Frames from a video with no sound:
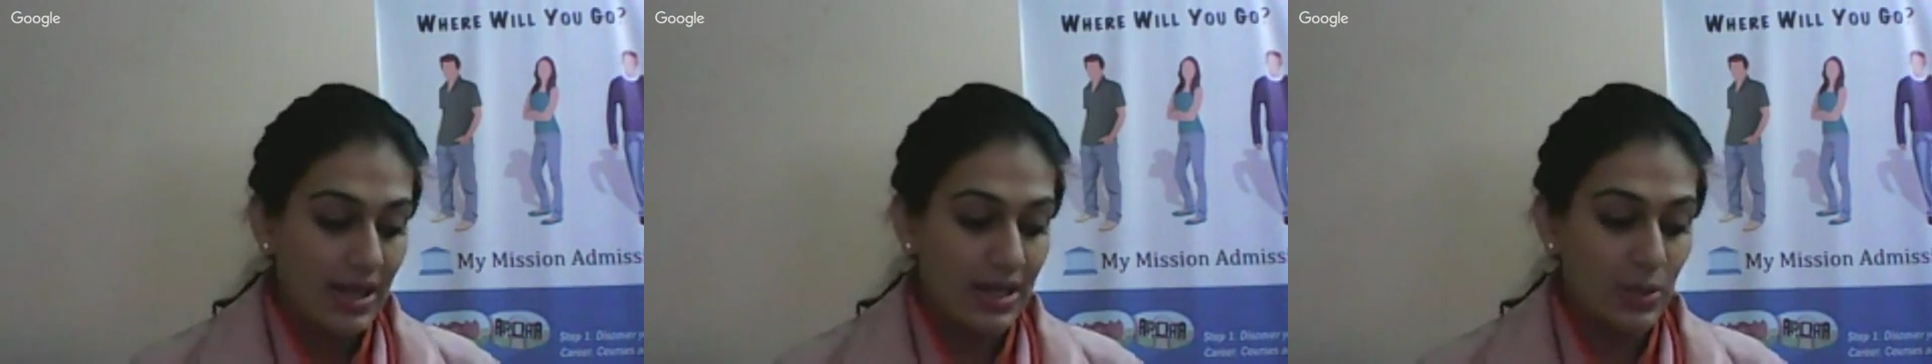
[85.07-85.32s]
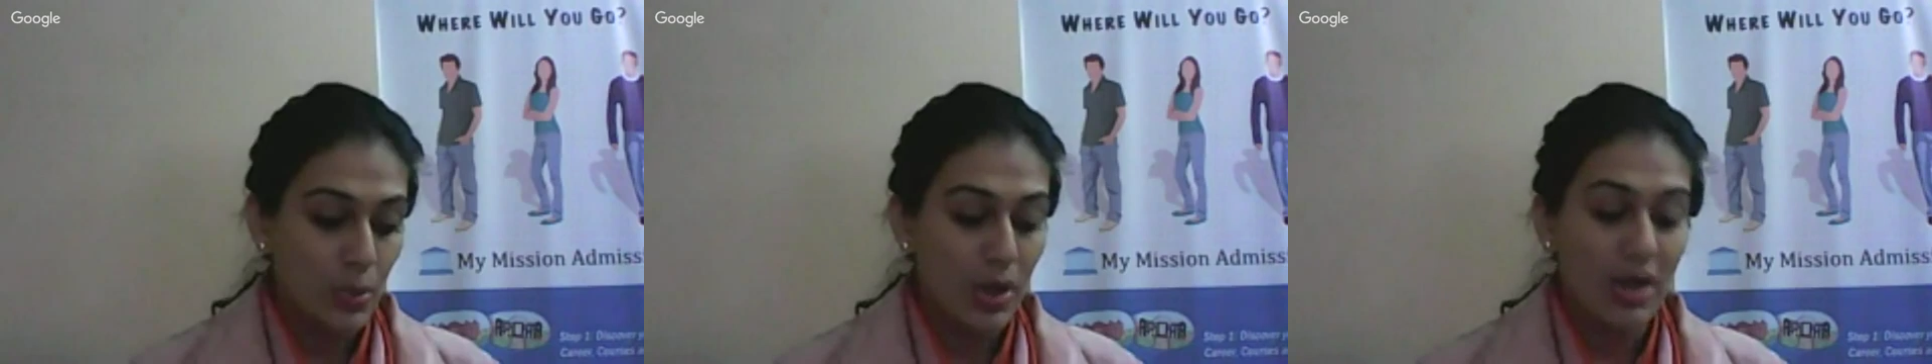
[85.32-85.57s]

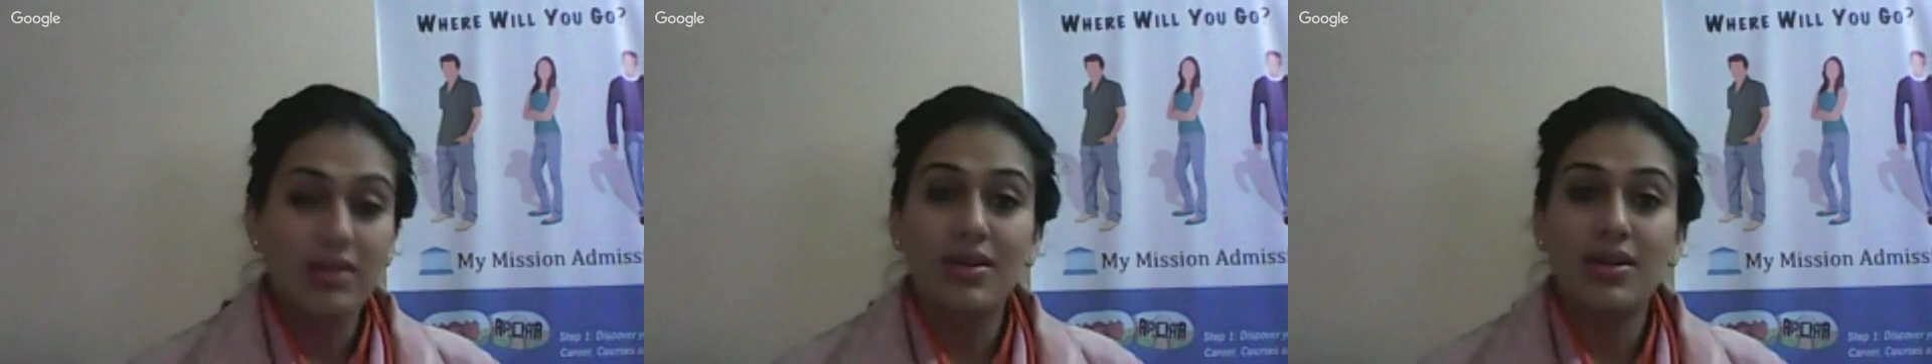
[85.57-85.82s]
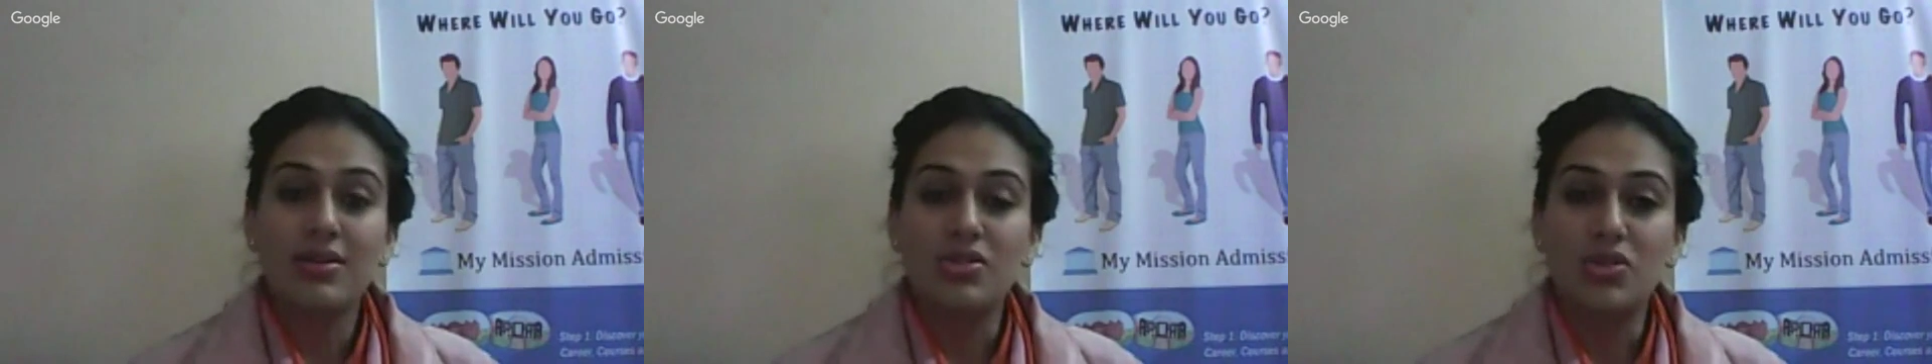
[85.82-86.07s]
and what are
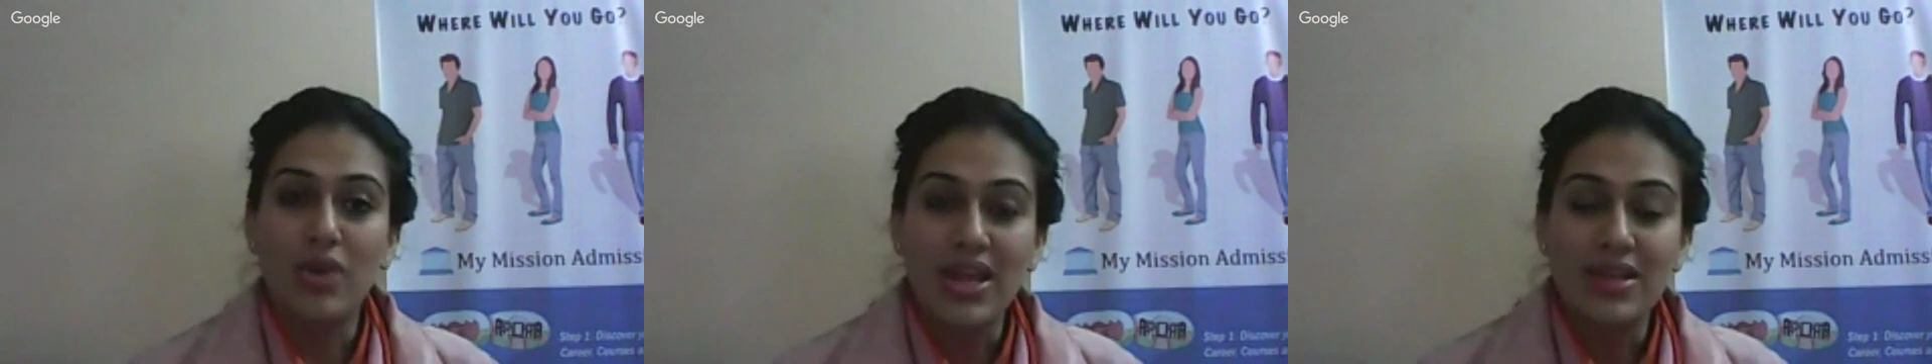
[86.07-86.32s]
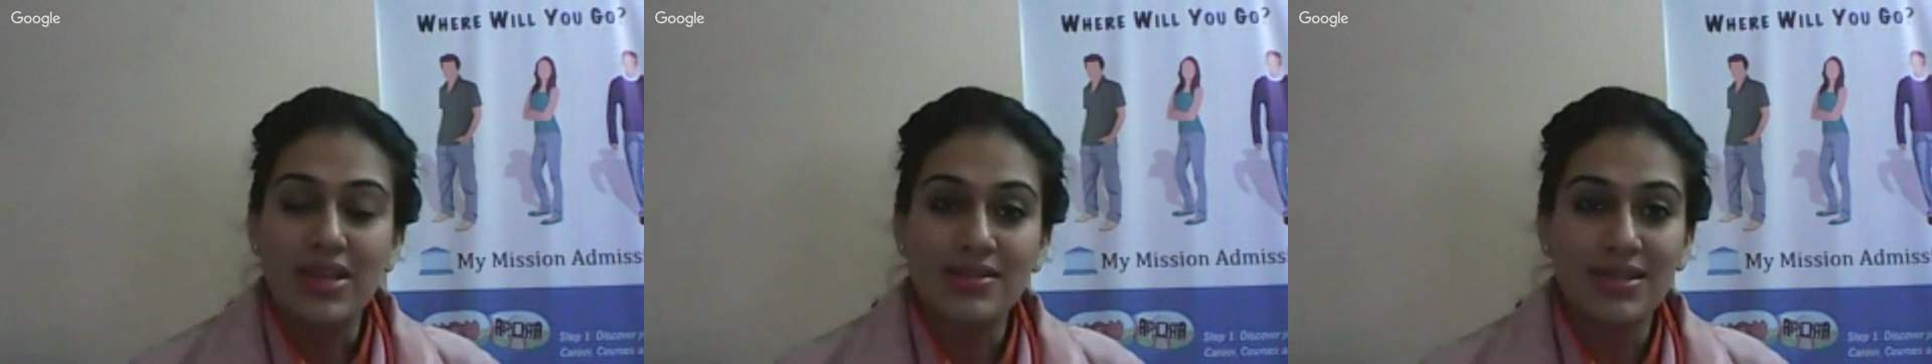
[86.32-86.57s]
the
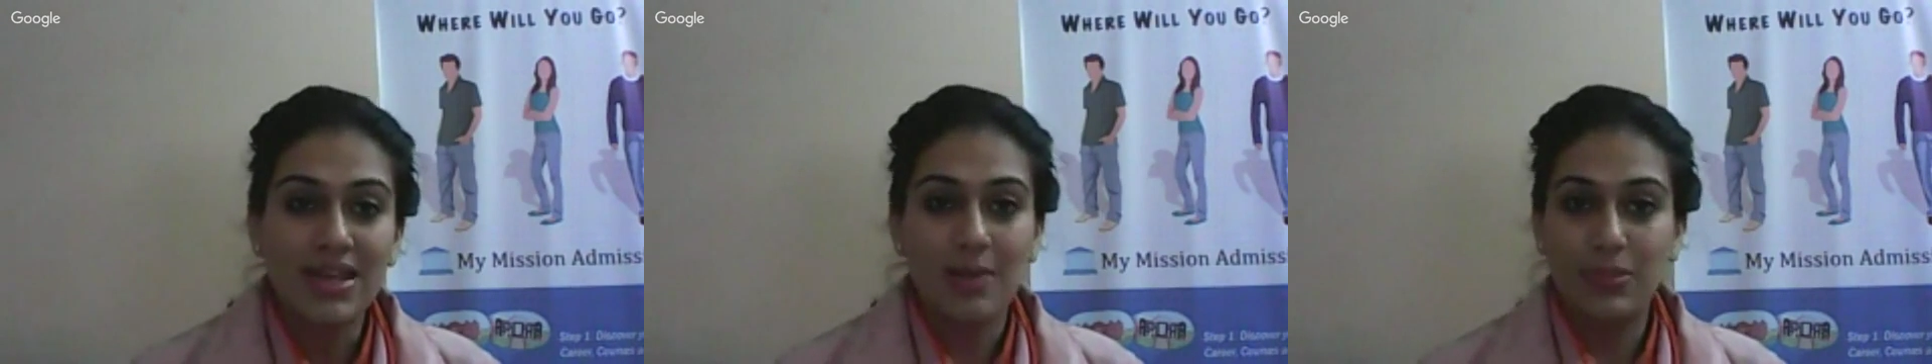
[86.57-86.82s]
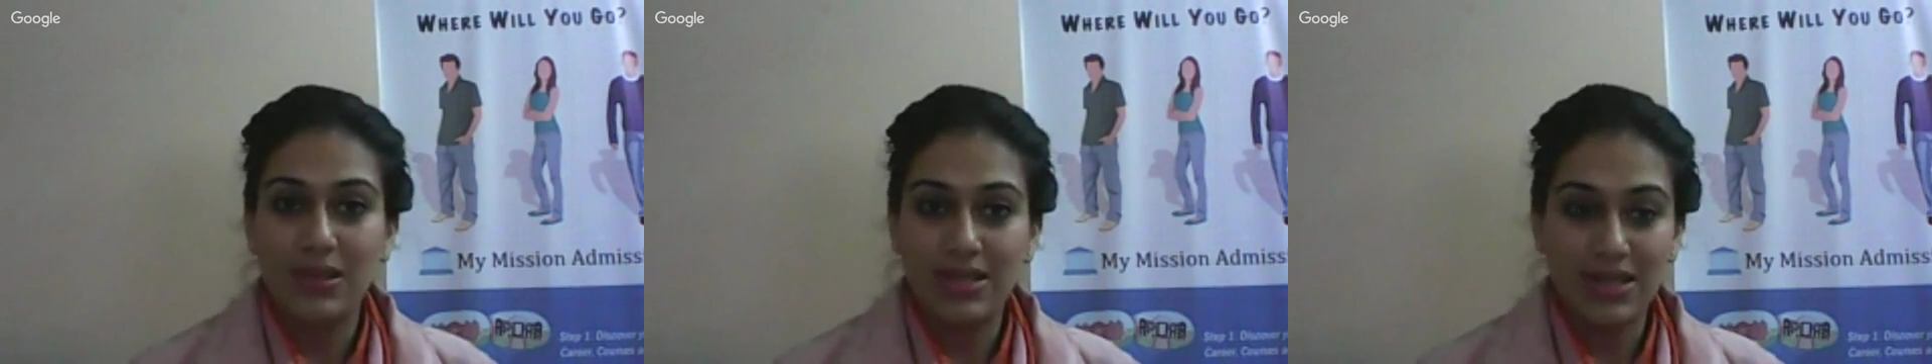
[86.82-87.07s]
trends and
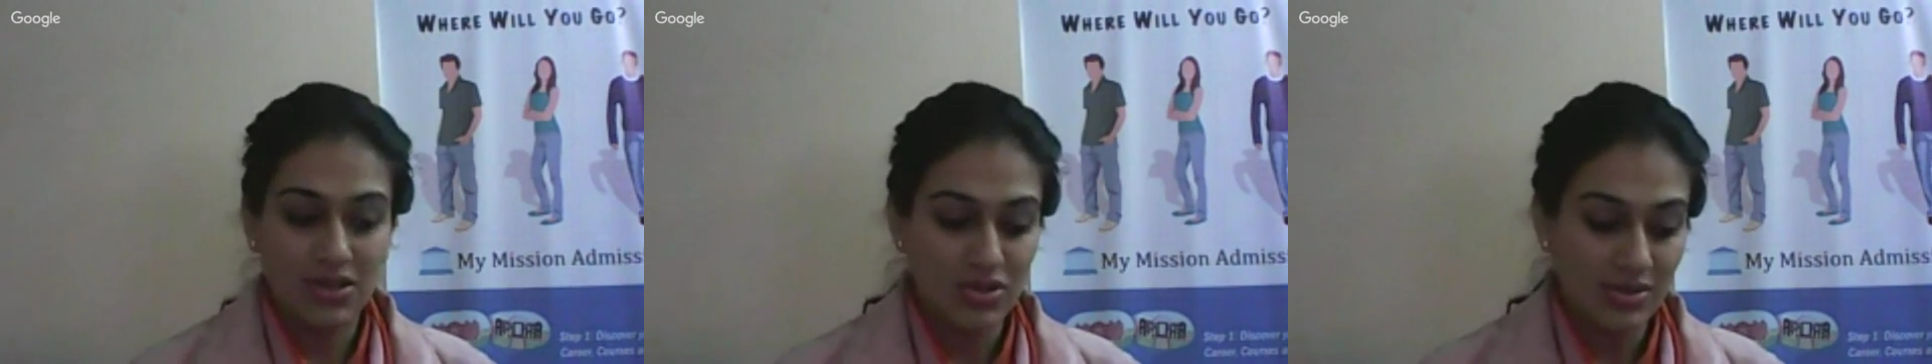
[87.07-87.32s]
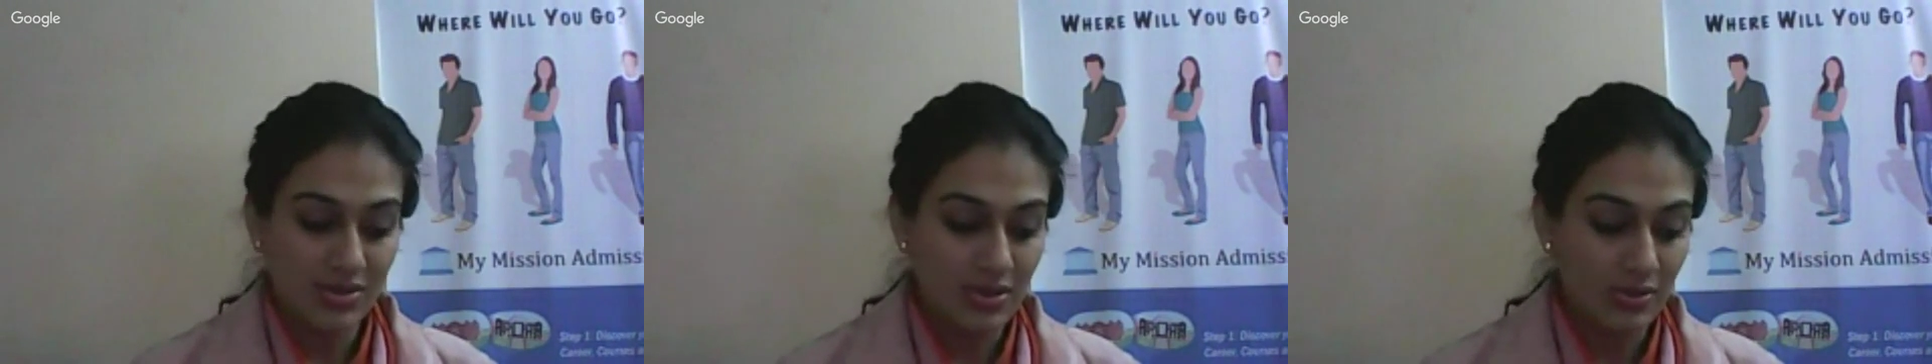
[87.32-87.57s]

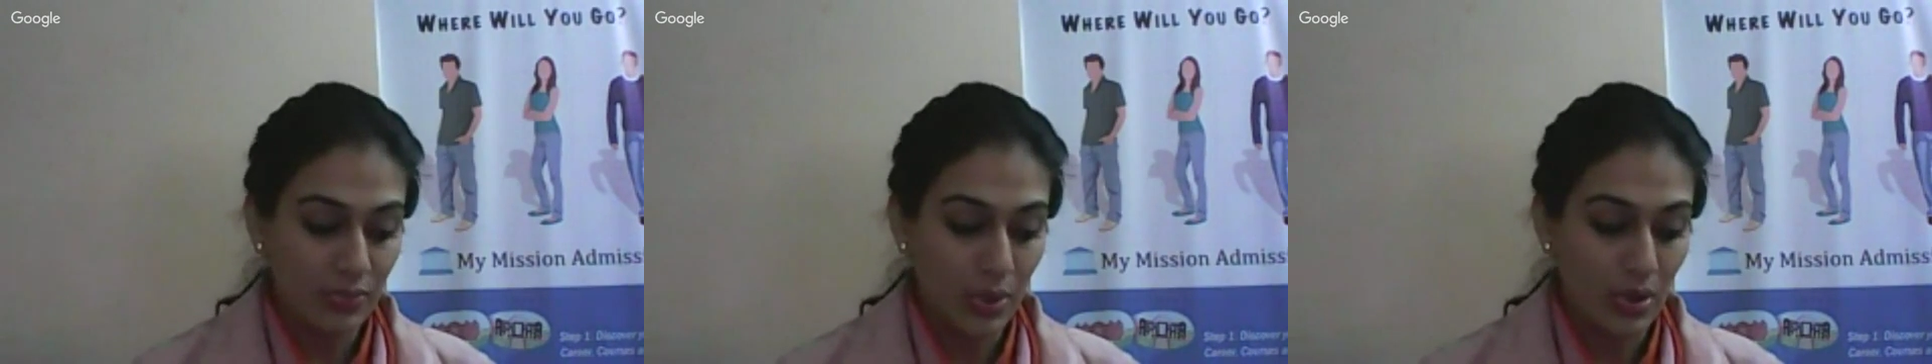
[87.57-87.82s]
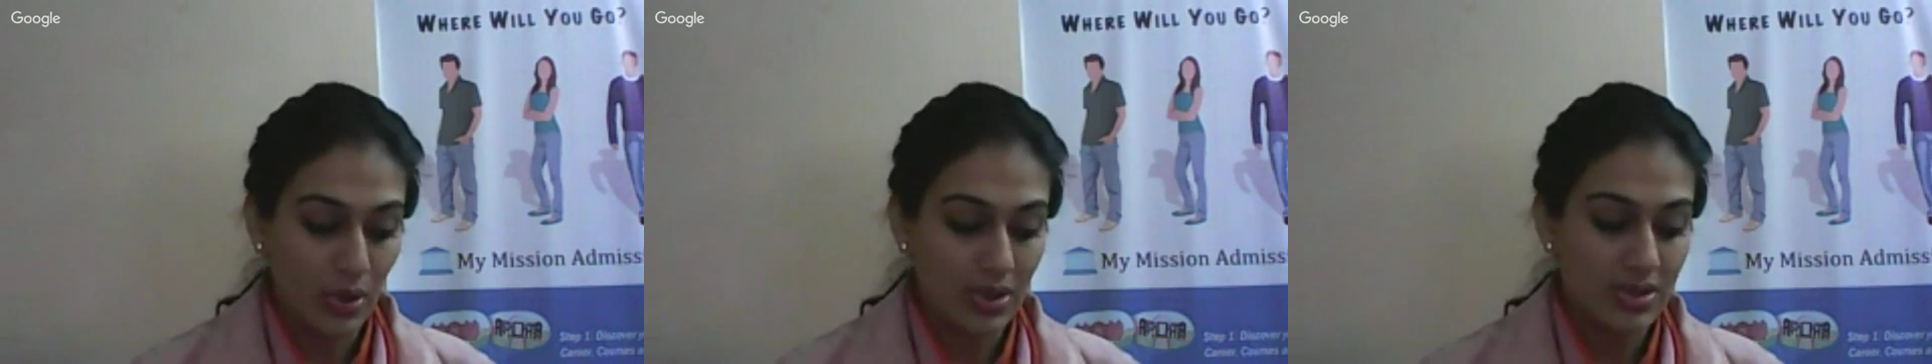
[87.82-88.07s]
applications
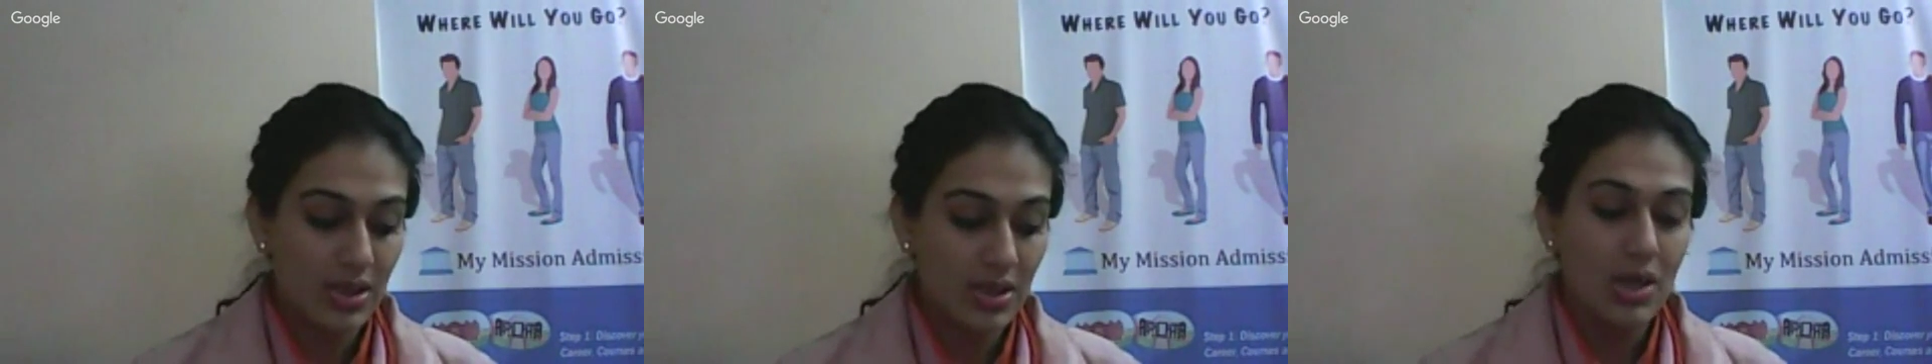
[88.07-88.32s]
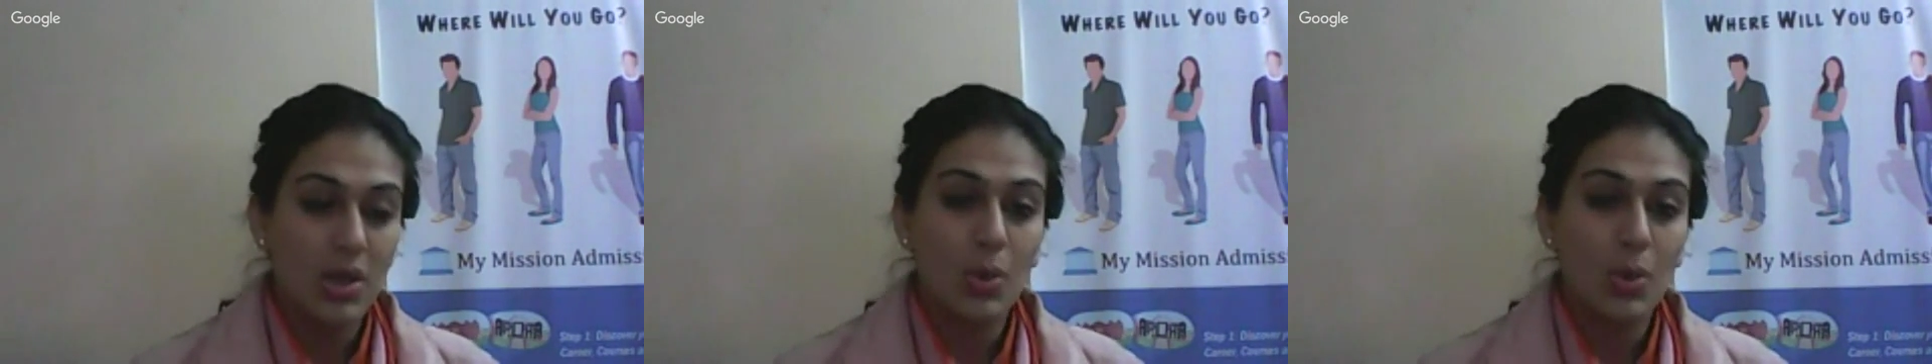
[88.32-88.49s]
involved,